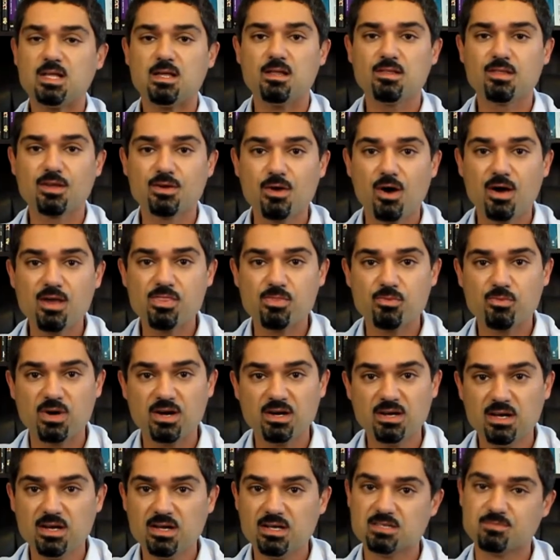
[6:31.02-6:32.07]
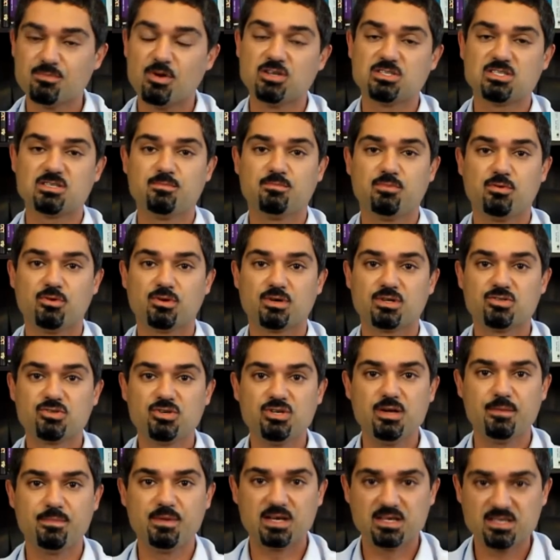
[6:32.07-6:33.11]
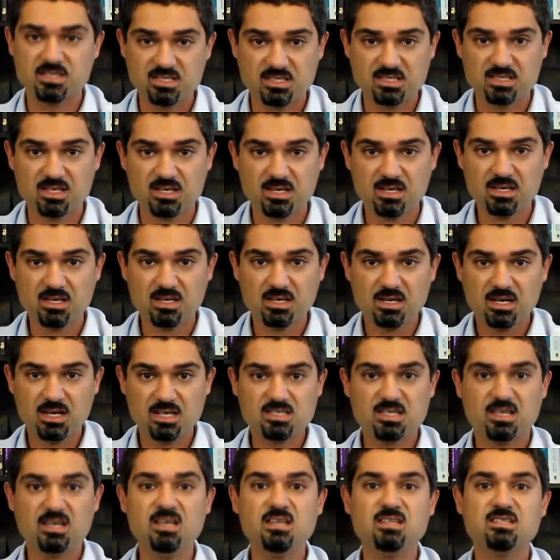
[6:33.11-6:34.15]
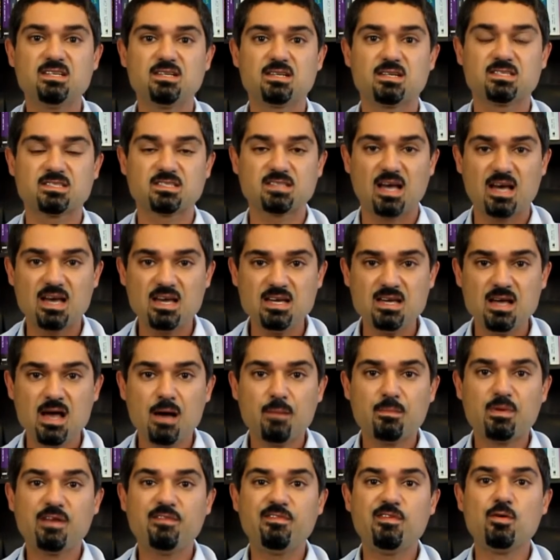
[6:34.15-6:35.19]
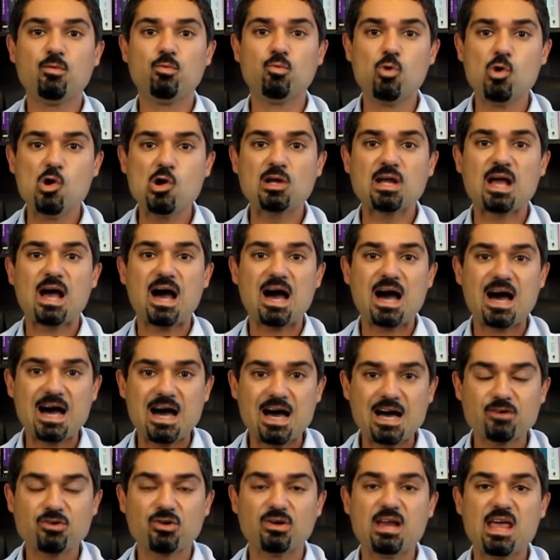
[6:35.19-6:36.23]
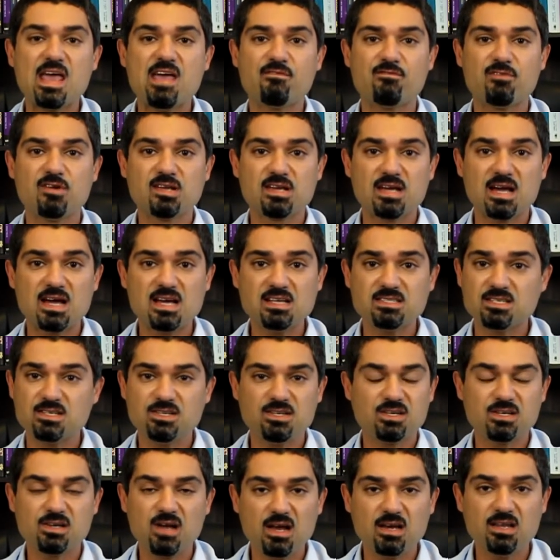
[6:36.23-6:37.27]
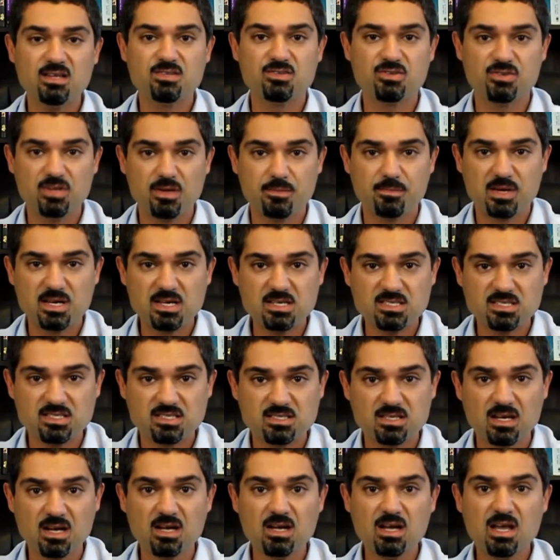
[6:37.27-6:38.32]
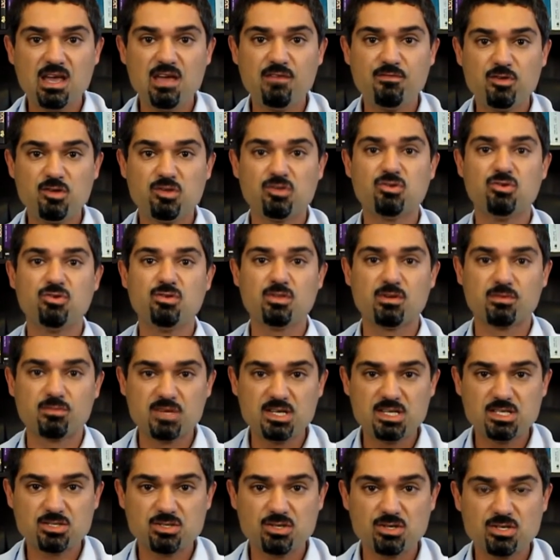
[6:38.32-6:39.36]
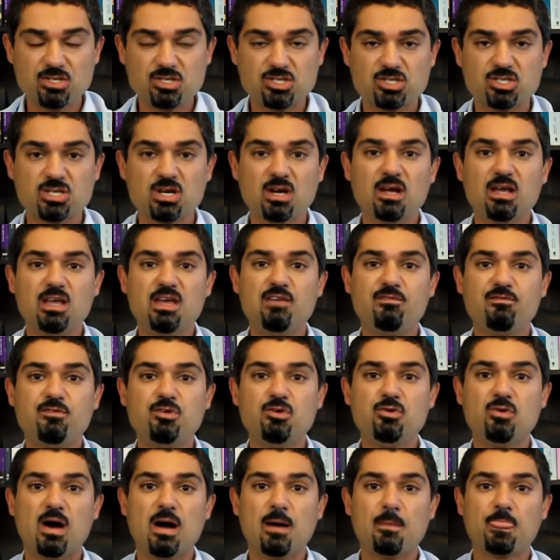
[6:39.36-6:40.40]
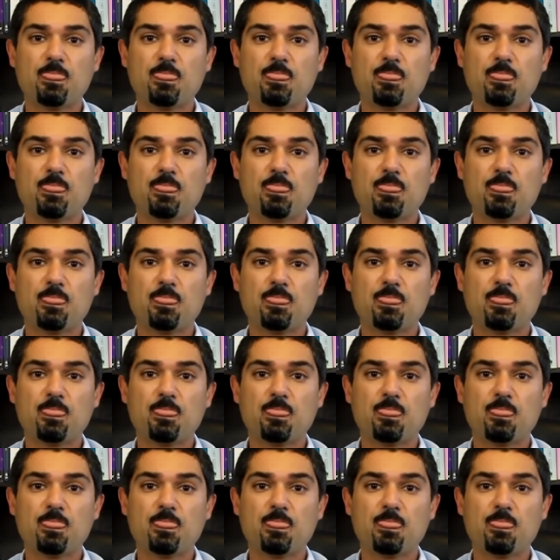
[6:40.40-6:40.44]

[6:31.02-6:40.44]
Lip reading: The ninth one is most important. Do your best. It's easy to say, but if you work hard on every case, and you can only do your best, if you do the research, if you